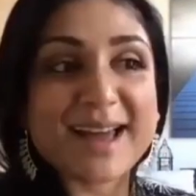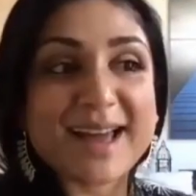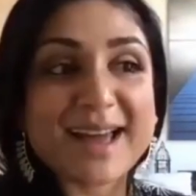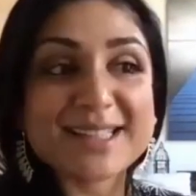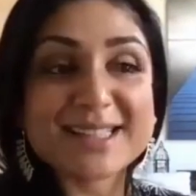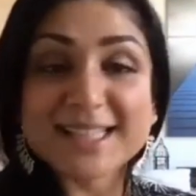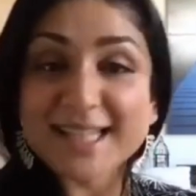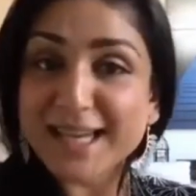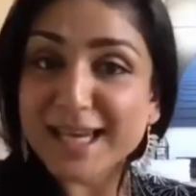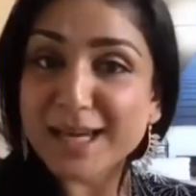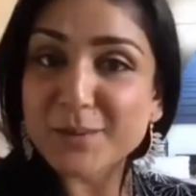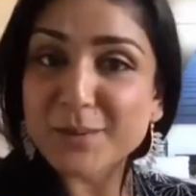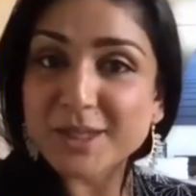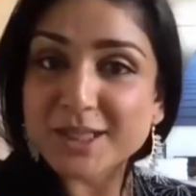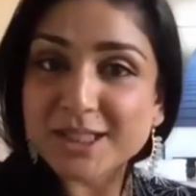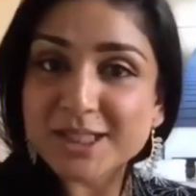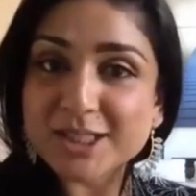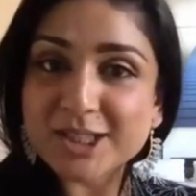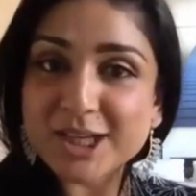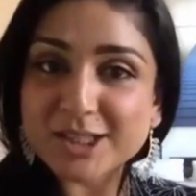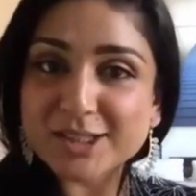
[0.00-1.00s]
Today I wanted
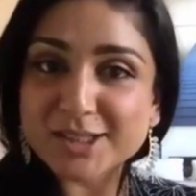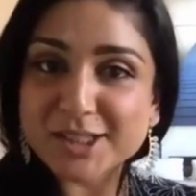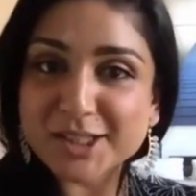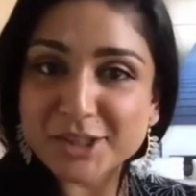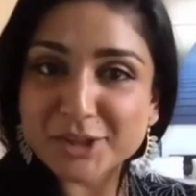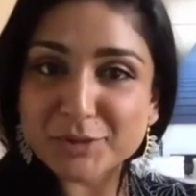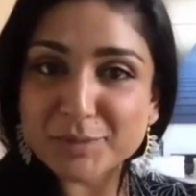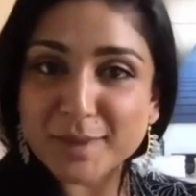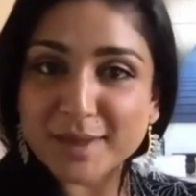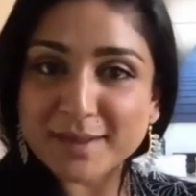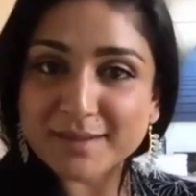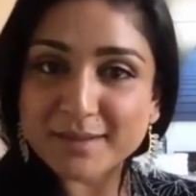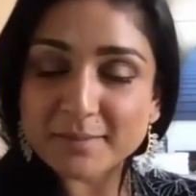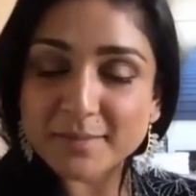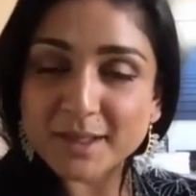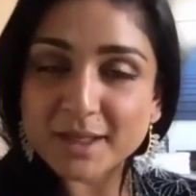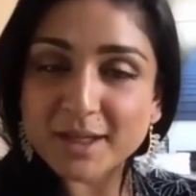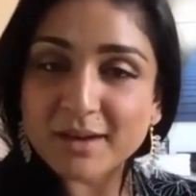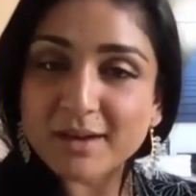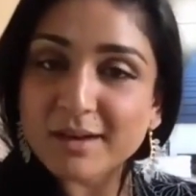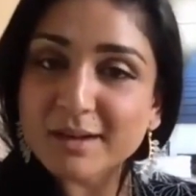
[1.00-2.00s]
to talk to you about
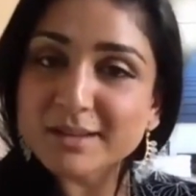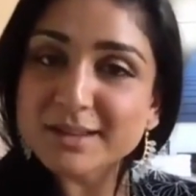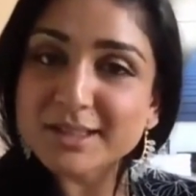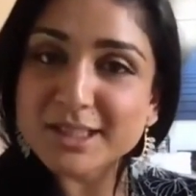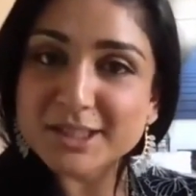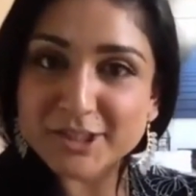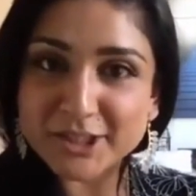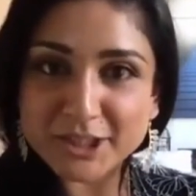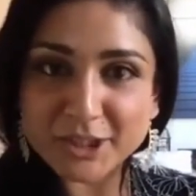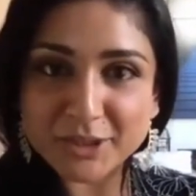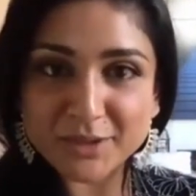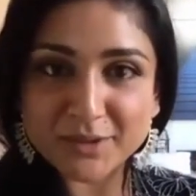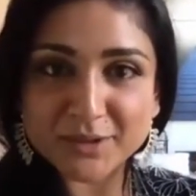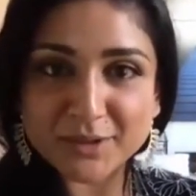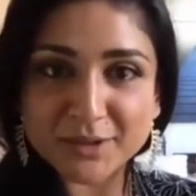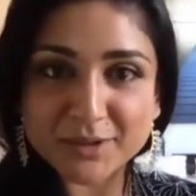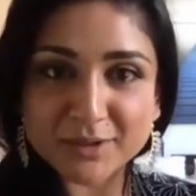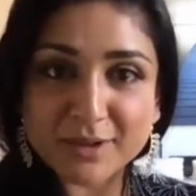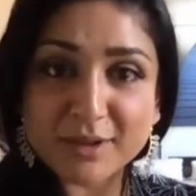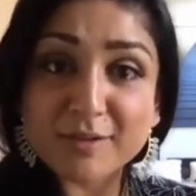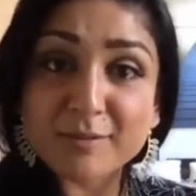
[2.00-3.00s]
something called continuous
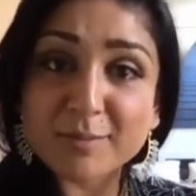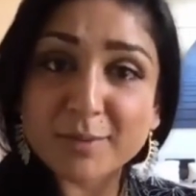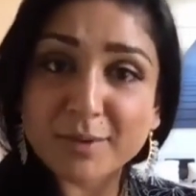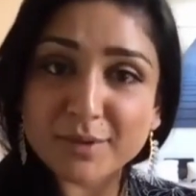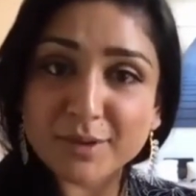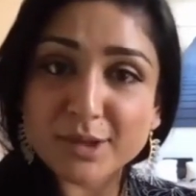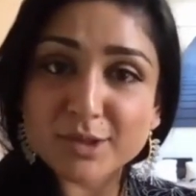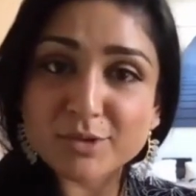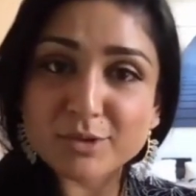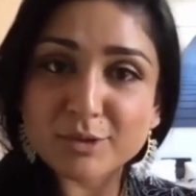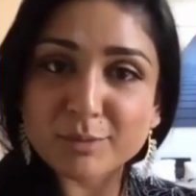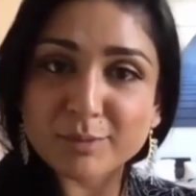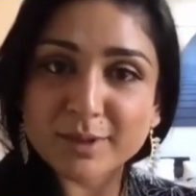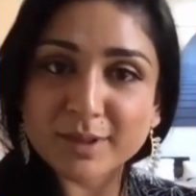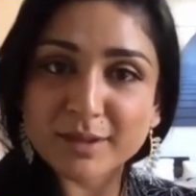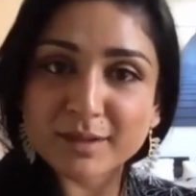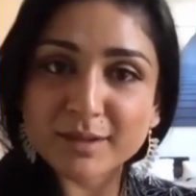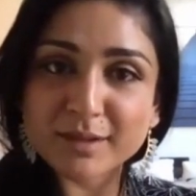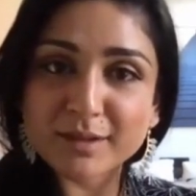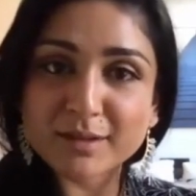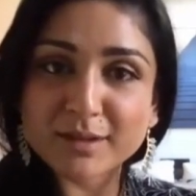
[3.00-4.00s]
use of birth control
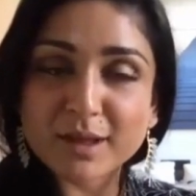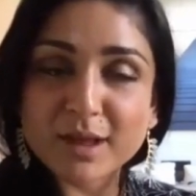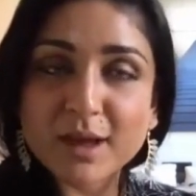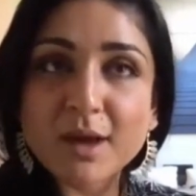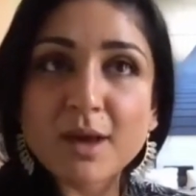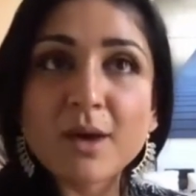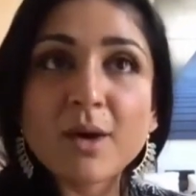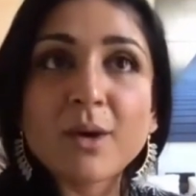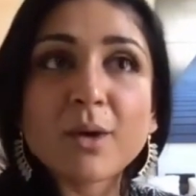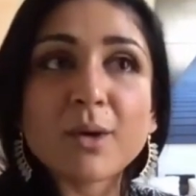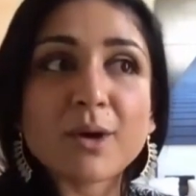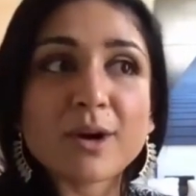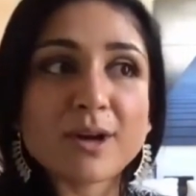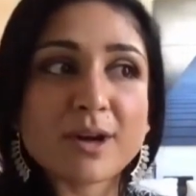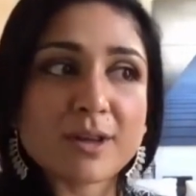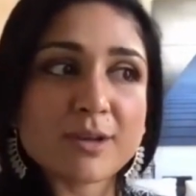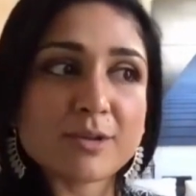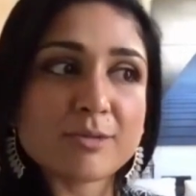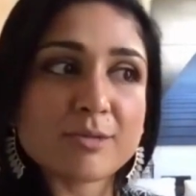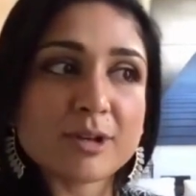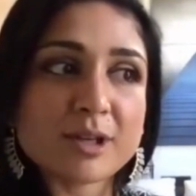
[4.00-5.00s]
pills, or in
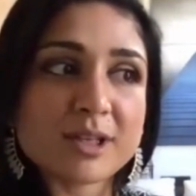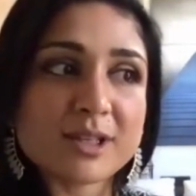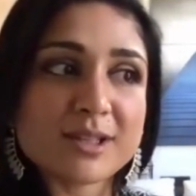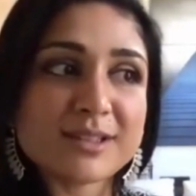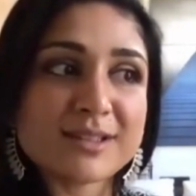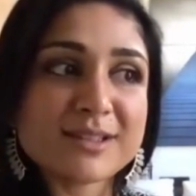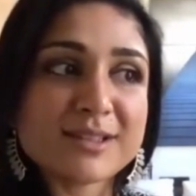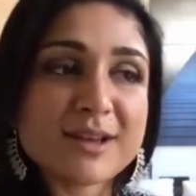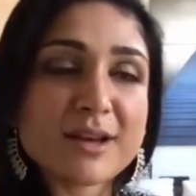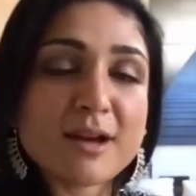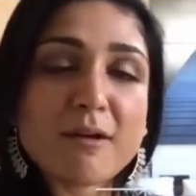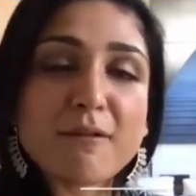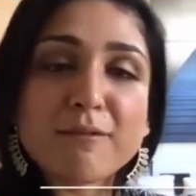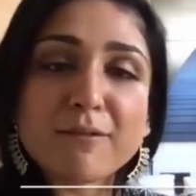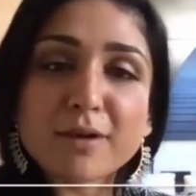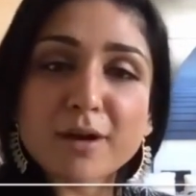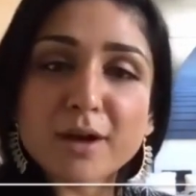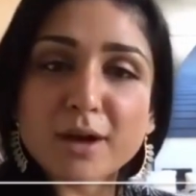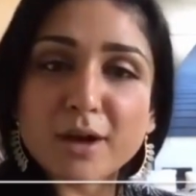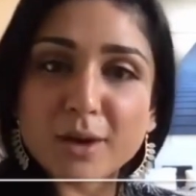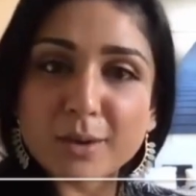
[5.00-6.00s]
other words,
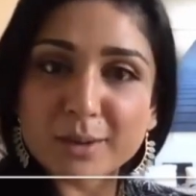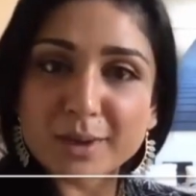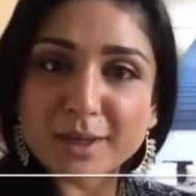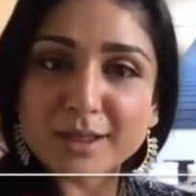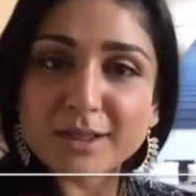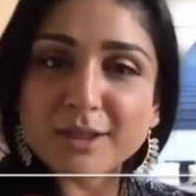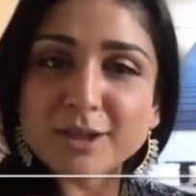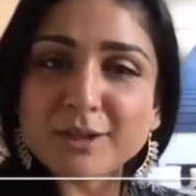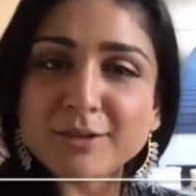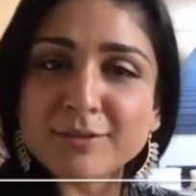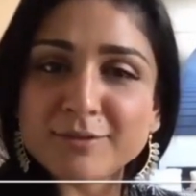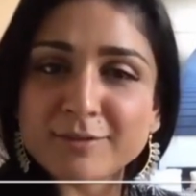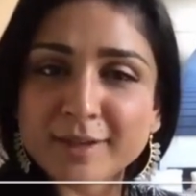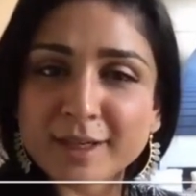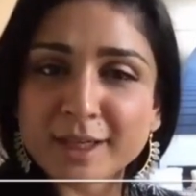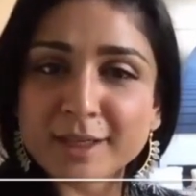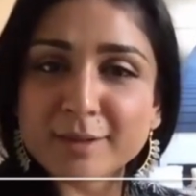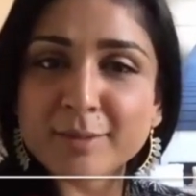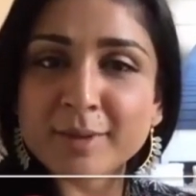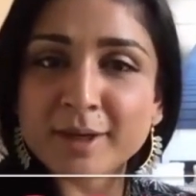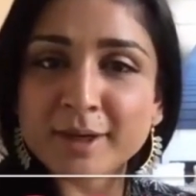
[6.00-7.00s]
forgoing your
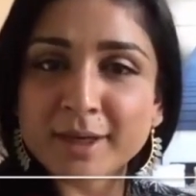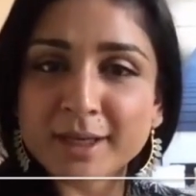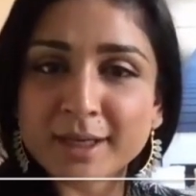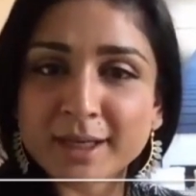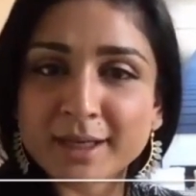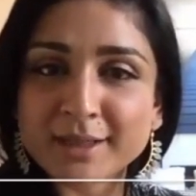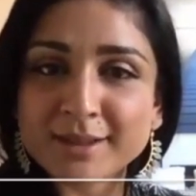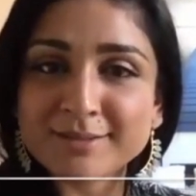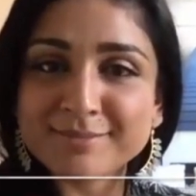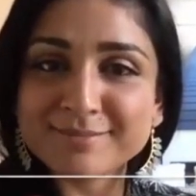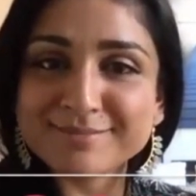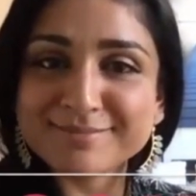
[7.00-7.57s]
fake period.